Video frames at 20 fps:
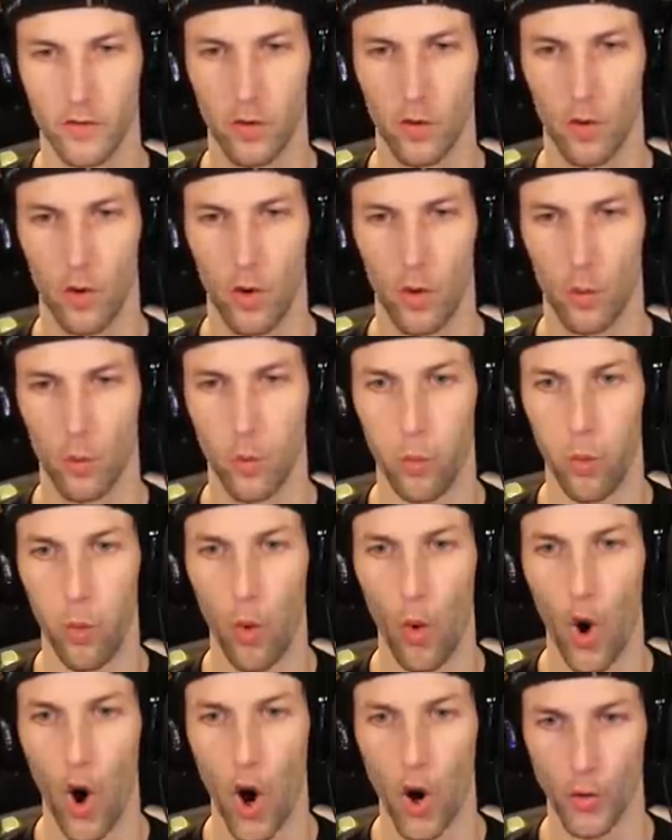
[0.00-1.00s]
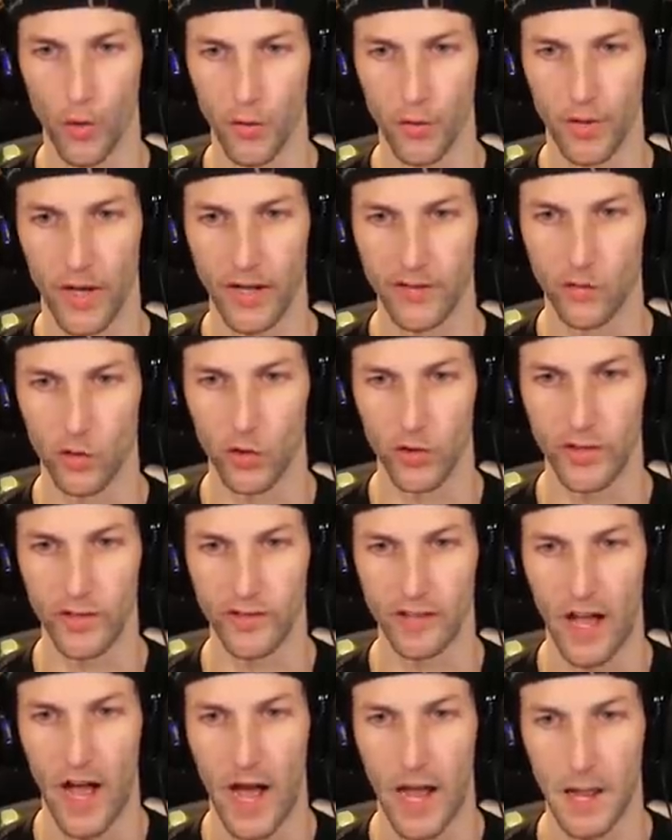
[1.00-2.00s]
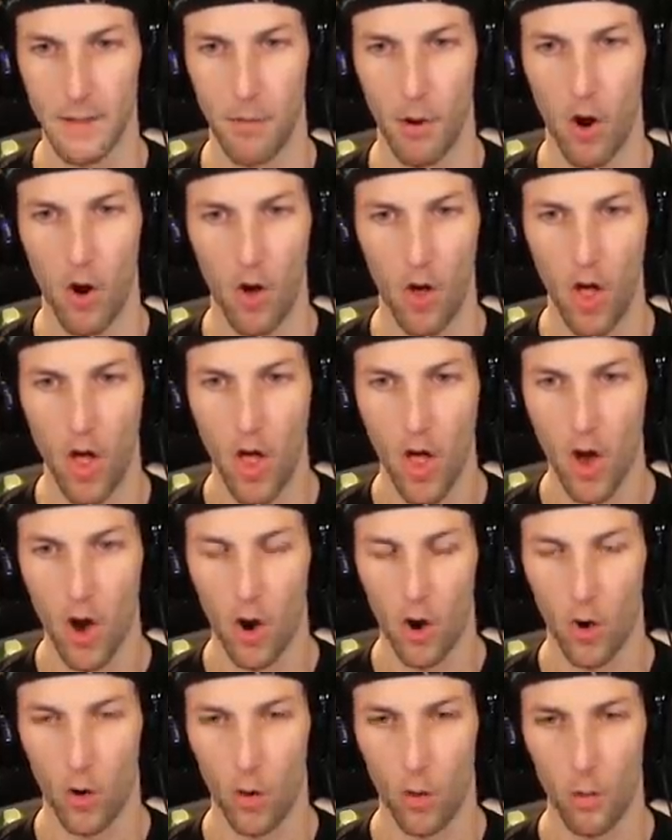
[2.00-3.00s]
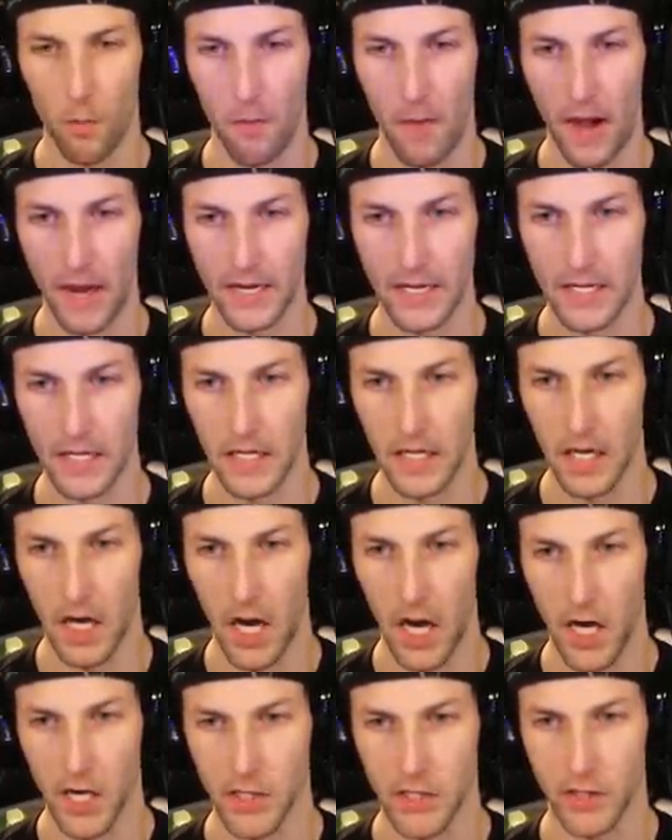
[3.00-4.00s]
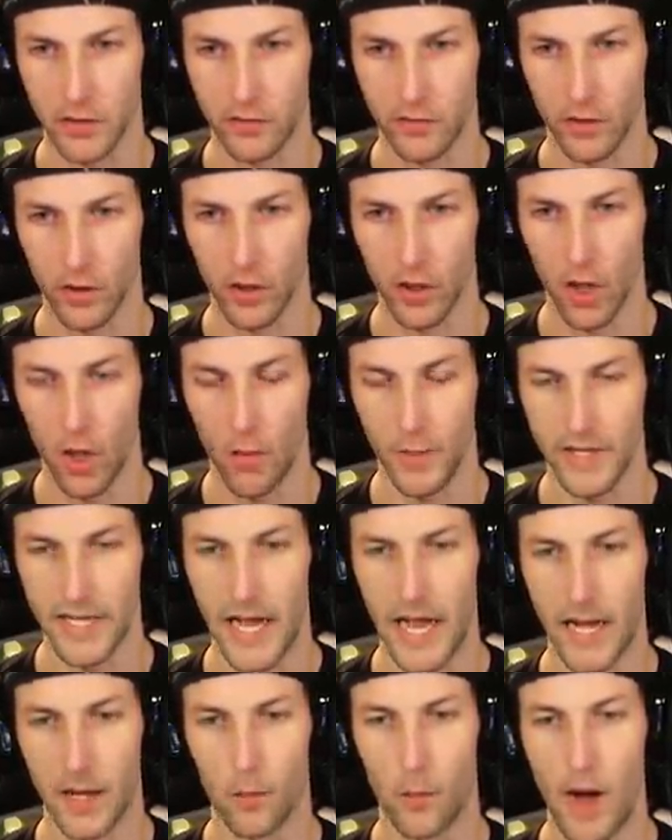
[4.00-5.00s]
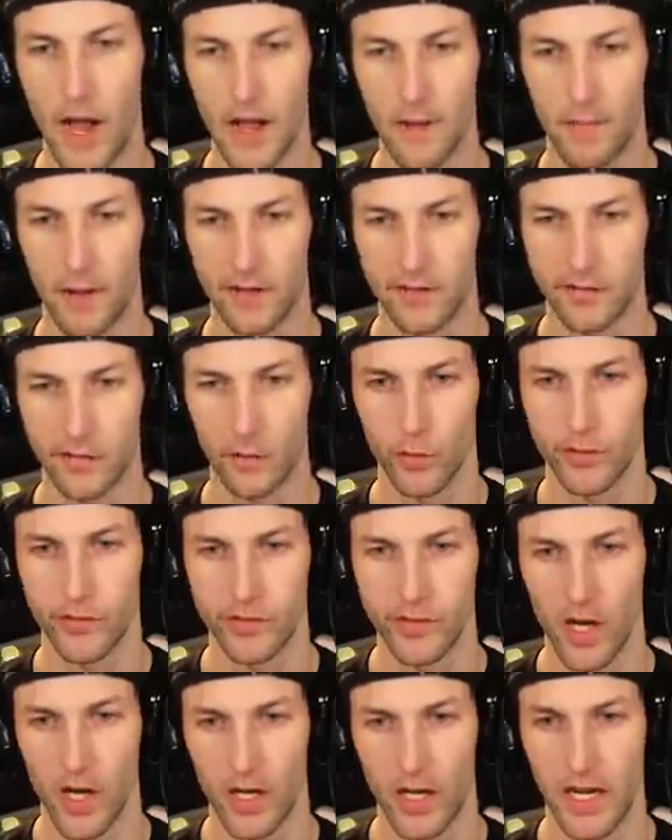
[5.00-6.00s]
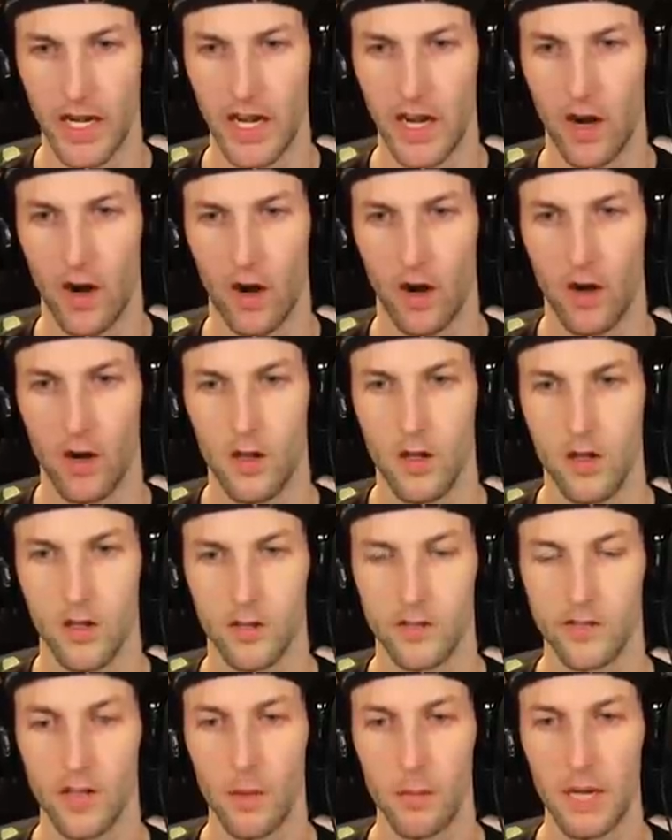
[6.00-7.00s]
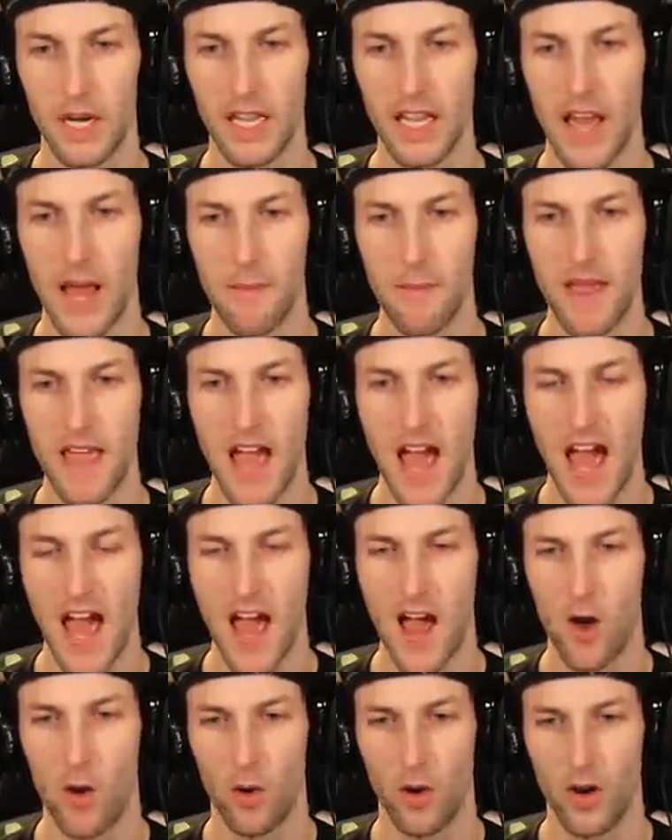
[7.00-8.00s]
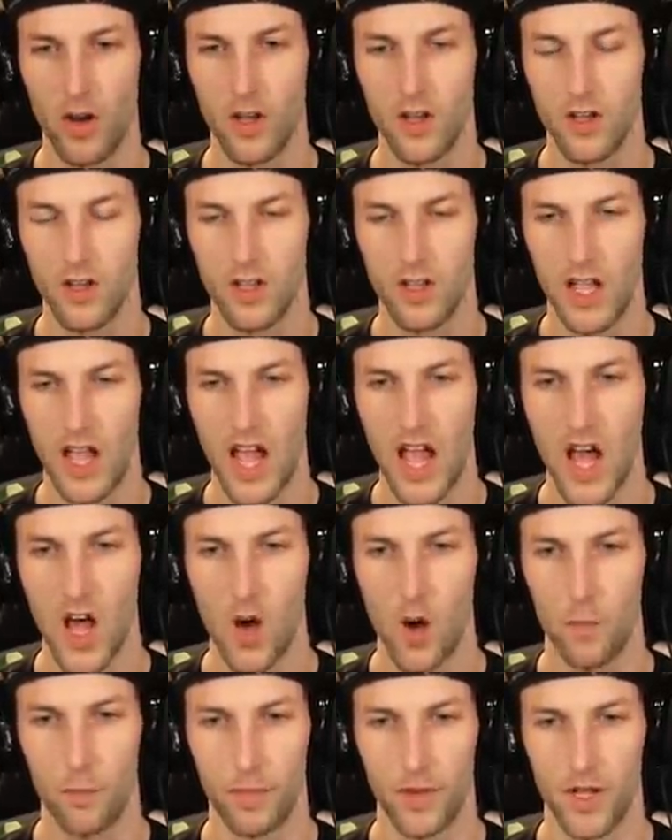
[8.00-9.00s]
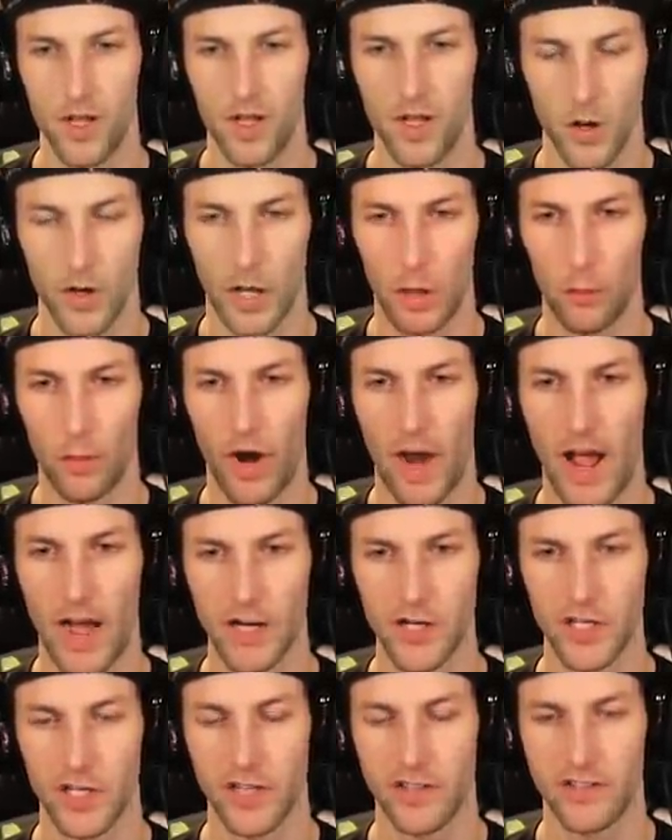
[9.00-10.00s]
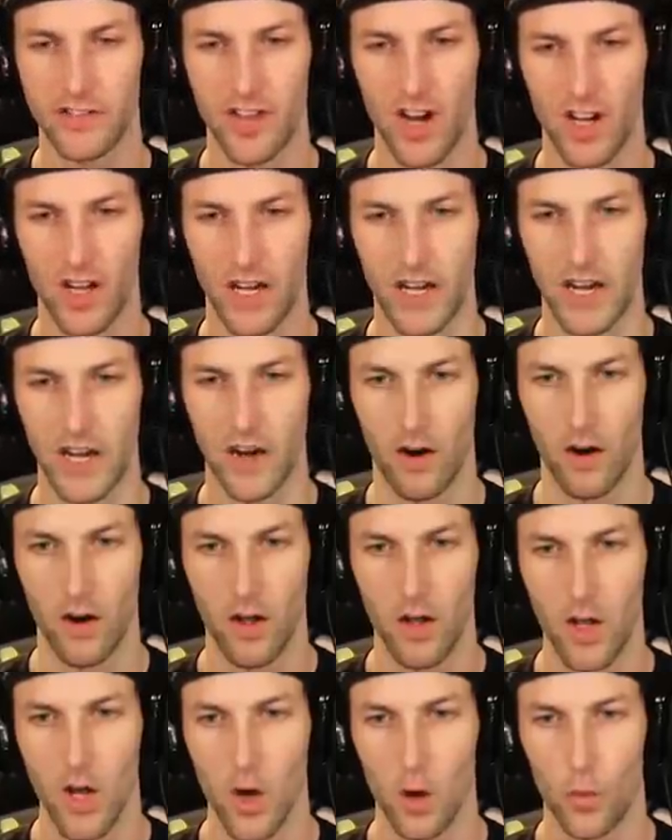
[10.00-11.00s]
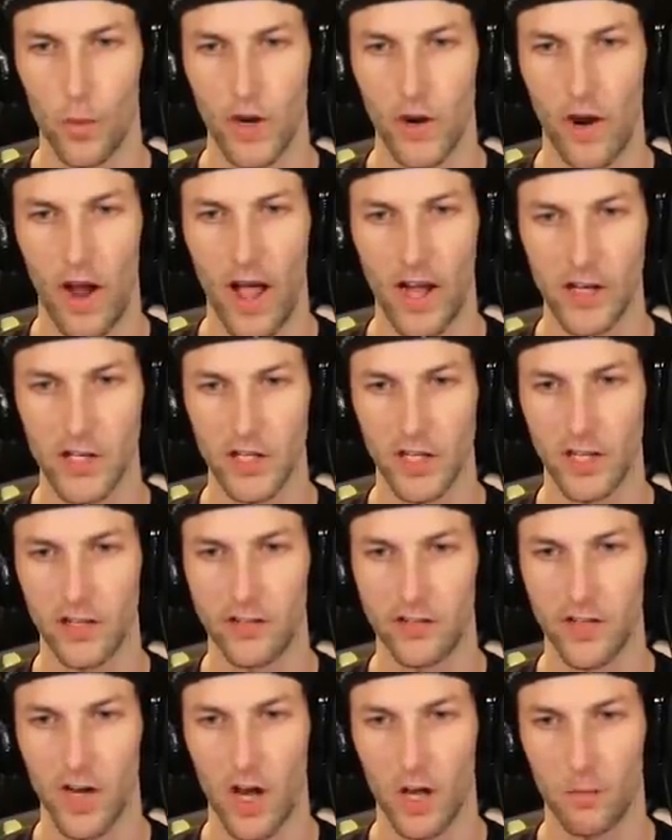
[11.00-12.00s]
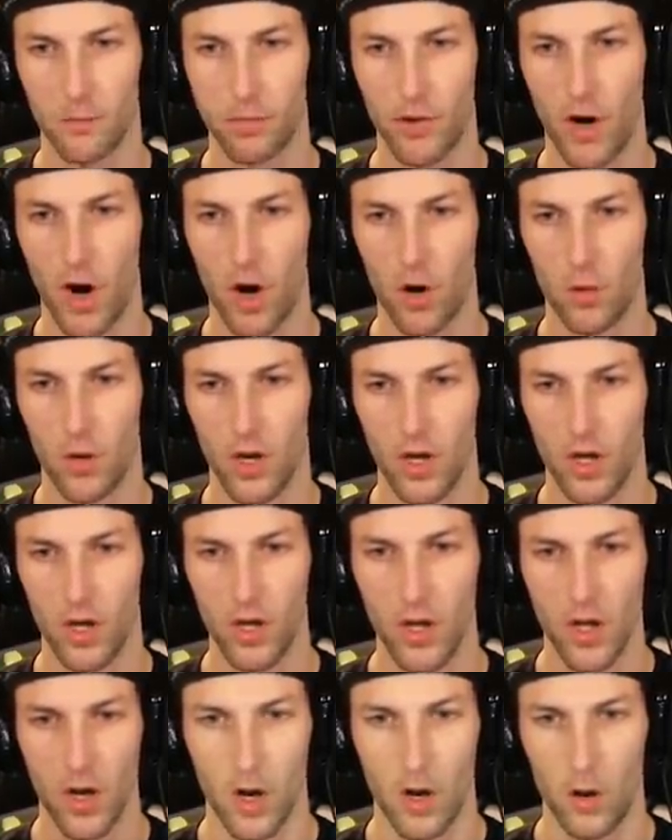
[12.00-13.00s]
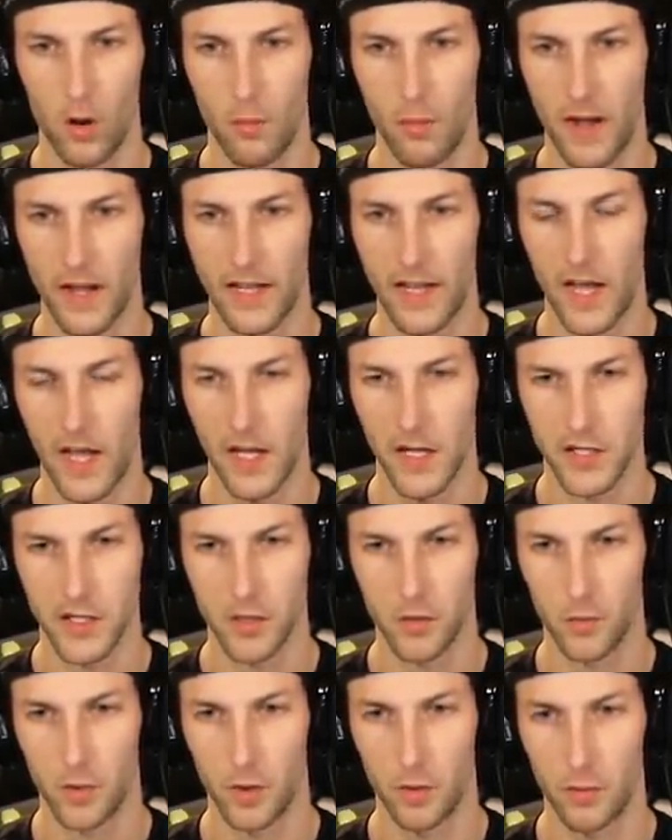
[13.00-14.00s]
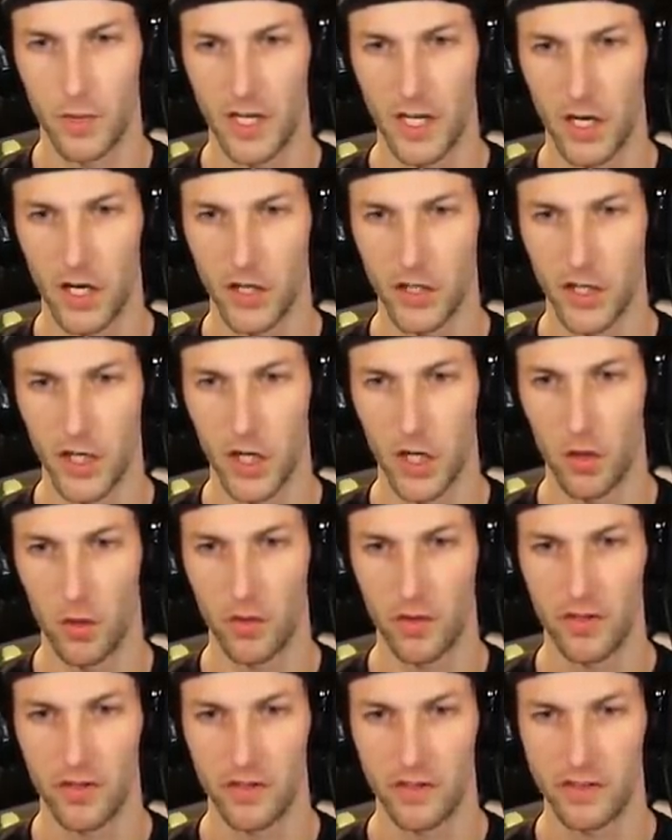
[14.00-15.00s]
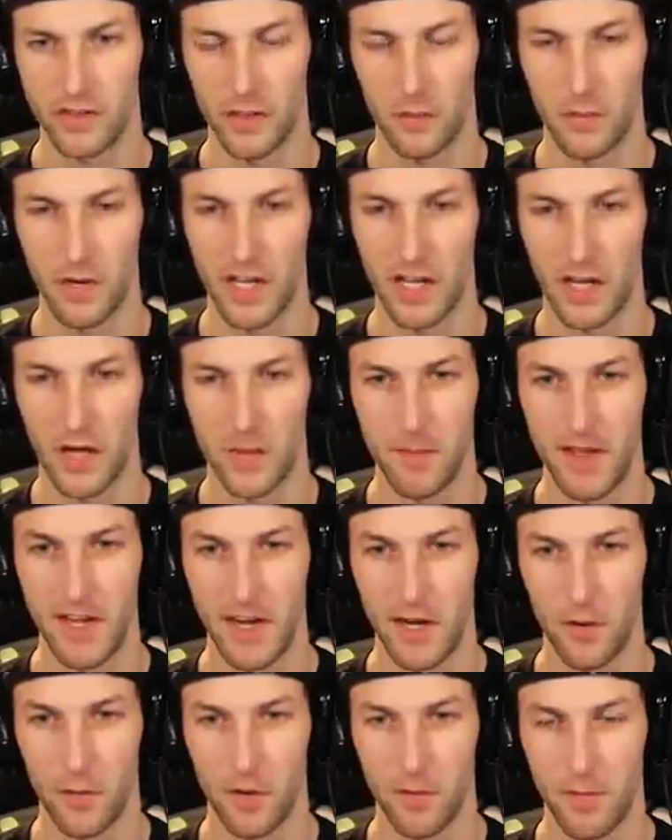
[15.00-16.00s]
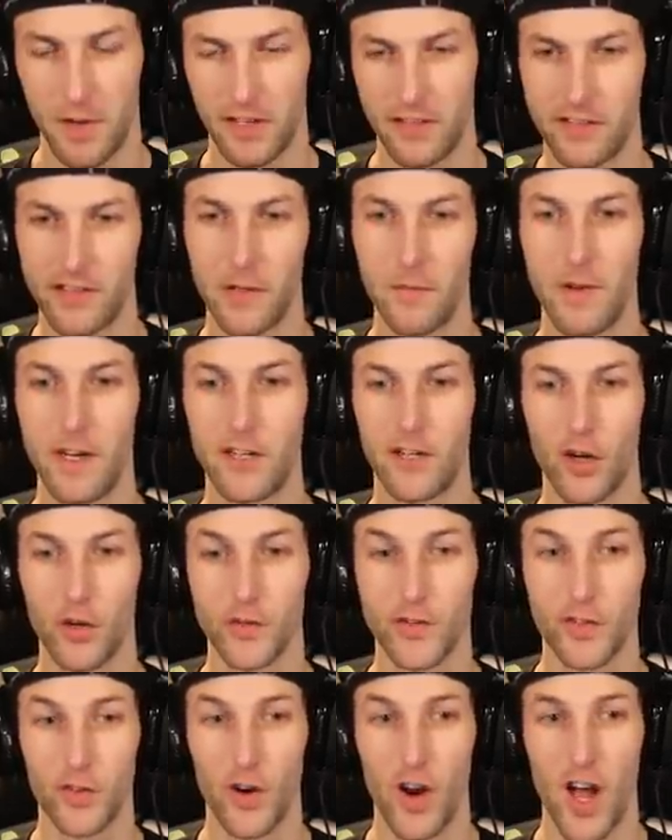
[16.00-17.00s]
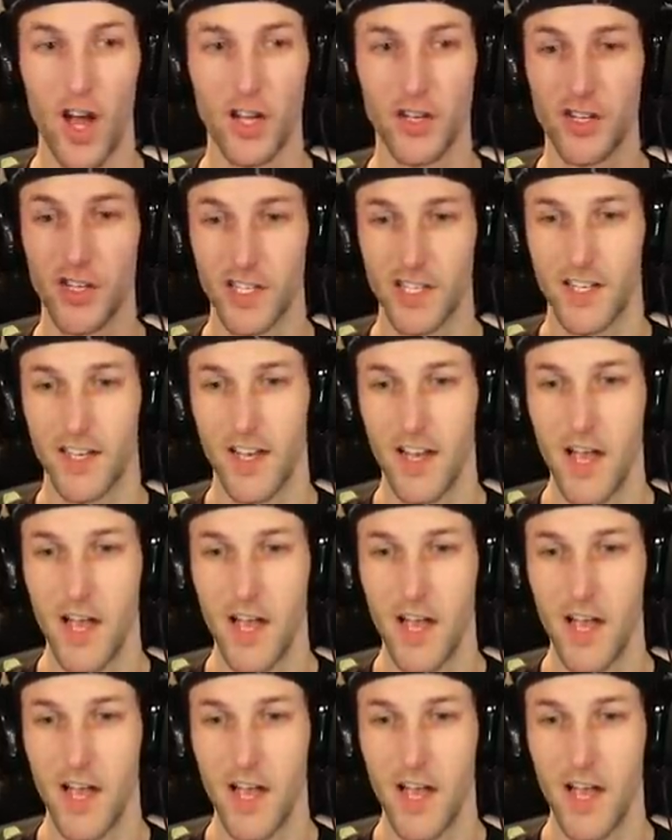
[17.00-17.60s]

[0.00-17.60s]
is cool. Whoa, you guys, look at this eyeball. Oh my gosh, it's the glowing eye. Why am I still stuck in here? Somebody let me out! Help! Okay, we're actually stuck in here. We are actually stuck, bro. Oh my gosh, what are we gonna do? Somebody come in here with me. Cinnamon Toast Crunch!